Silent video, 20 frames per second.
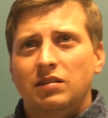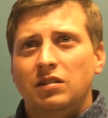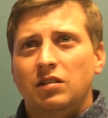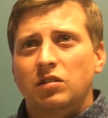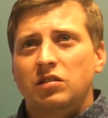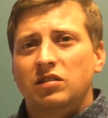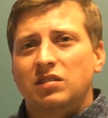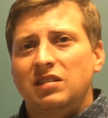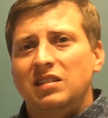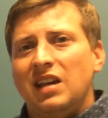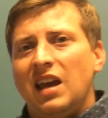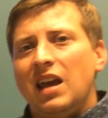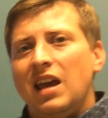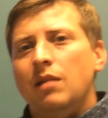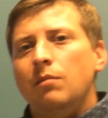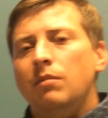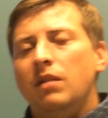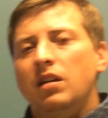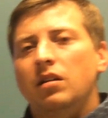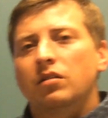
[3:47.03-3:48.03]
there's
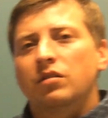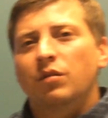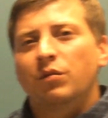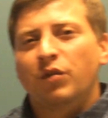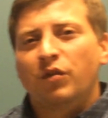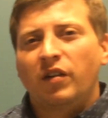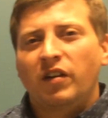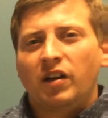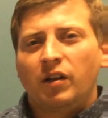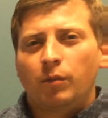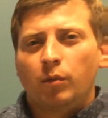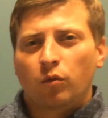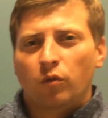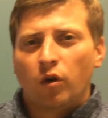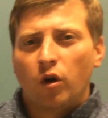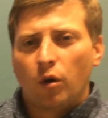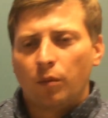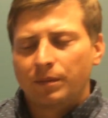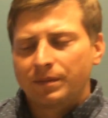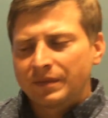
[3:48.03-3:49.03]
10 meters of available
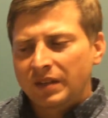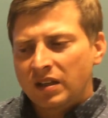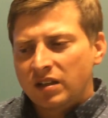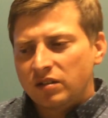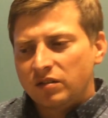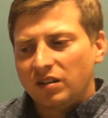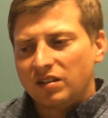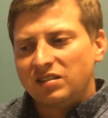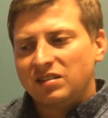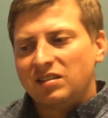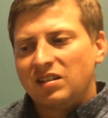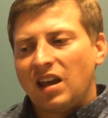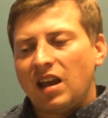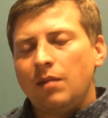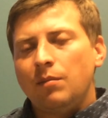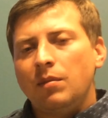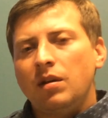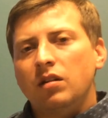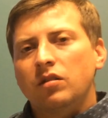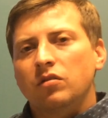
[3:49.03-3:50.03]
rope. So it's
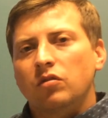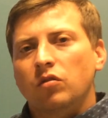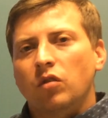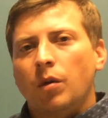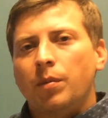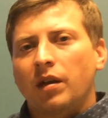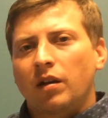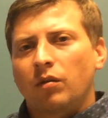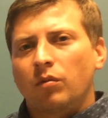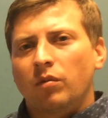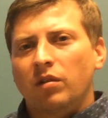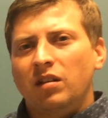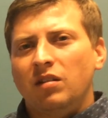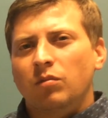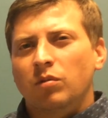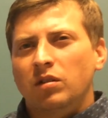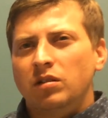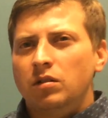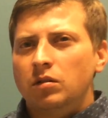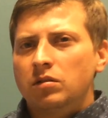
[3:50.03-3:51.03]
10 meters of rope that can really
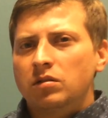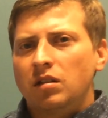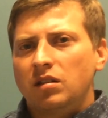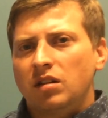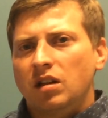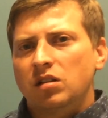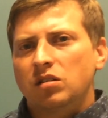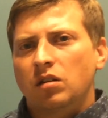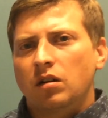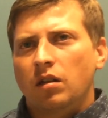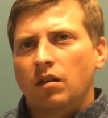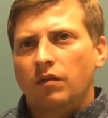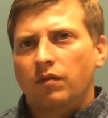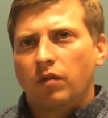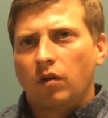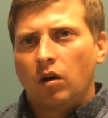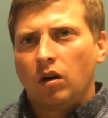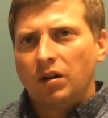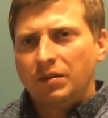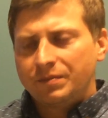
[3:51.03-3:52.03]
reduce the tension in the
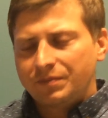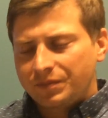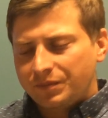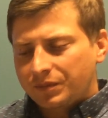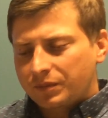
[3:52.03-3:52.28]
fall.